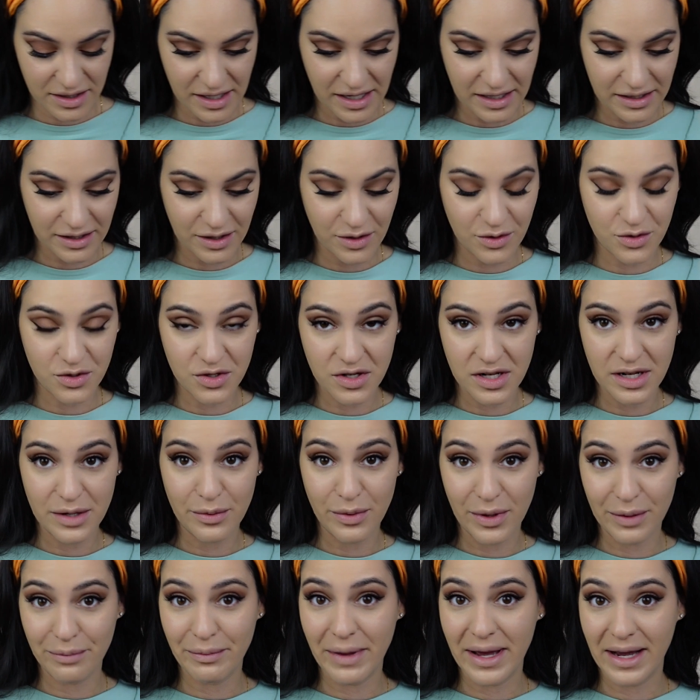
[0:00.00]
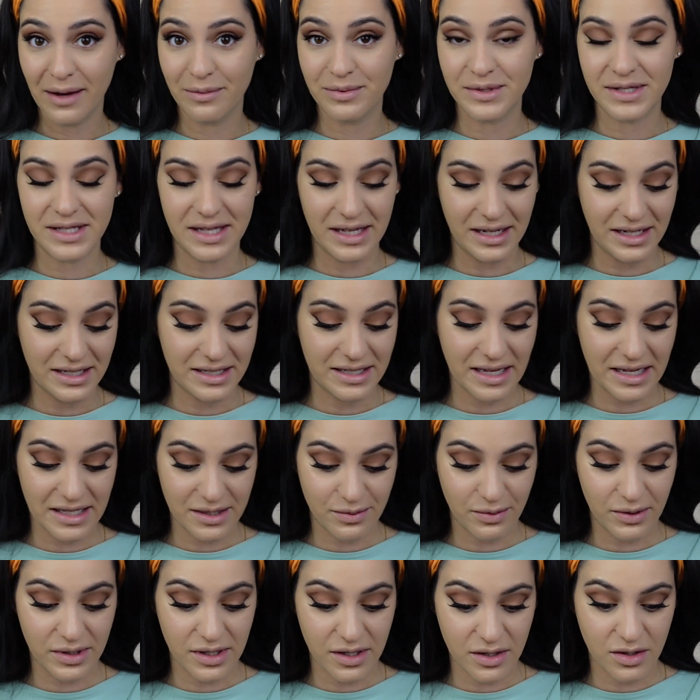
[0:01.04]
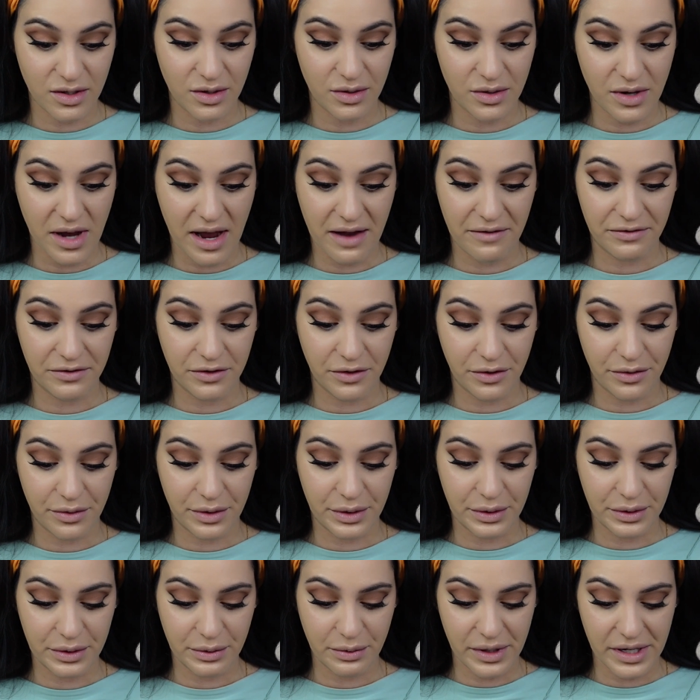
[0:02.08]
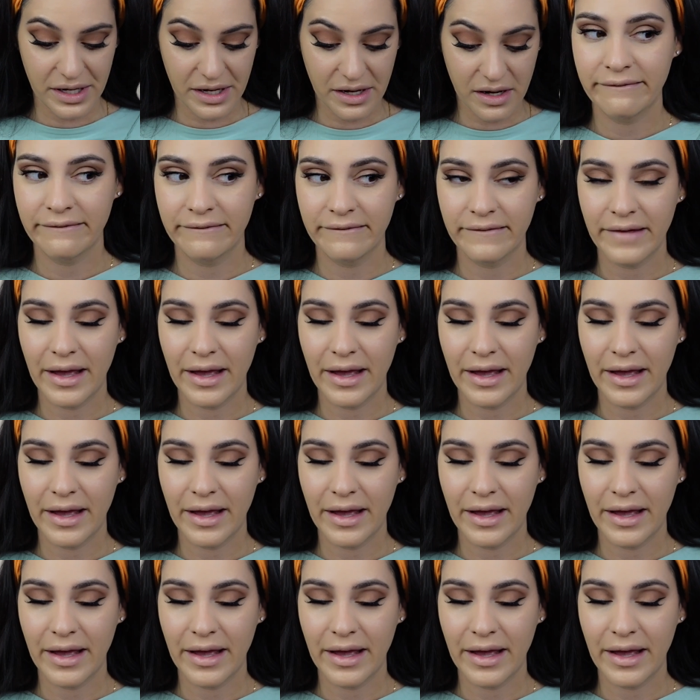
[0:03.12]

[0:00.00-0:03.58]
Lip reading: And usually when makeup stinks, that's when you know you have to throw it away.